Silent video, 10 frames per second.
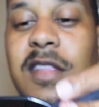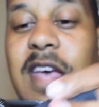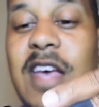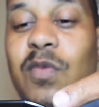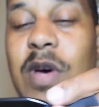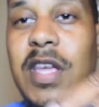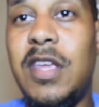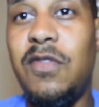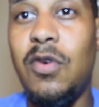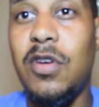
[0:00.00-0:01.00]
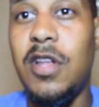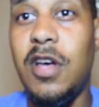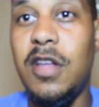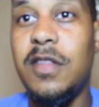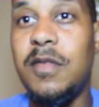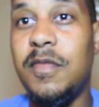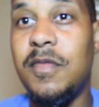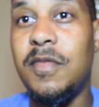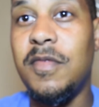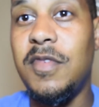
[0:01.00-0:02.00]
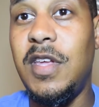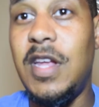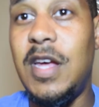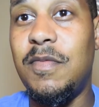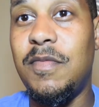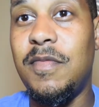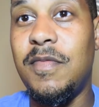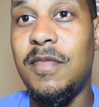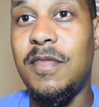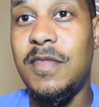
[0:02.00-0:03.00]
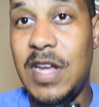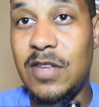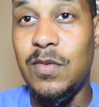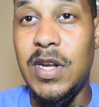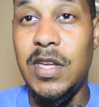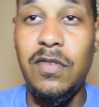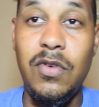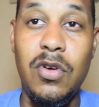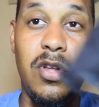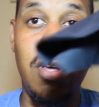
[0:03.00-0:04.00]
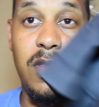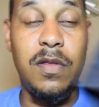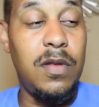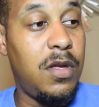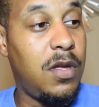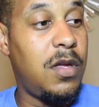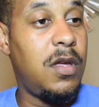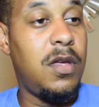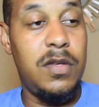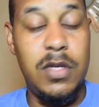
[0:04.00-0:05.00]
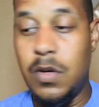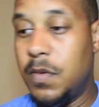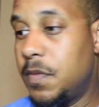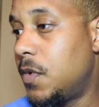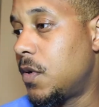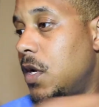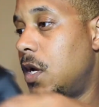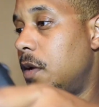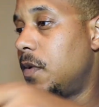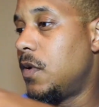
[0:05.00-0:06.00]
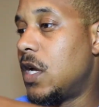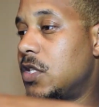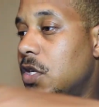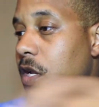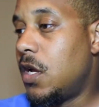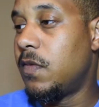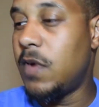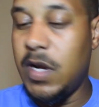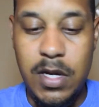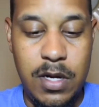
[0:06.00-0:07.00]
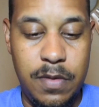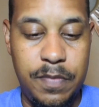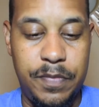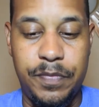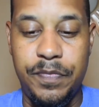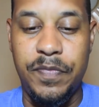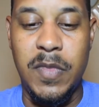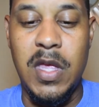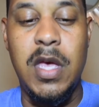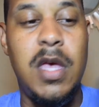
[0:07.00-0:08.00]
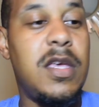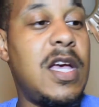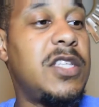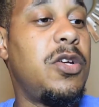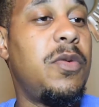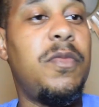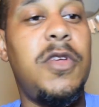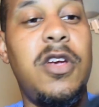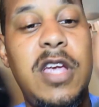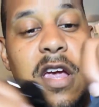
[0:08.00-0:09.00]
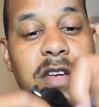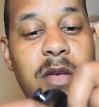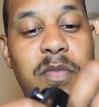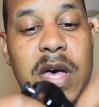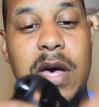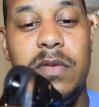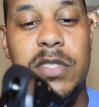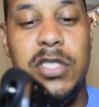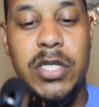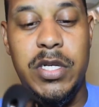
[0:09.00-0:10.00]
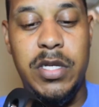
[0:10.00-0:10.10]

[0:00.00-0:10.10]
that's why they give you a cloth. See that? That's why they give you a cloth. So, okay, you got your cloth right there. You got your carrying pouch.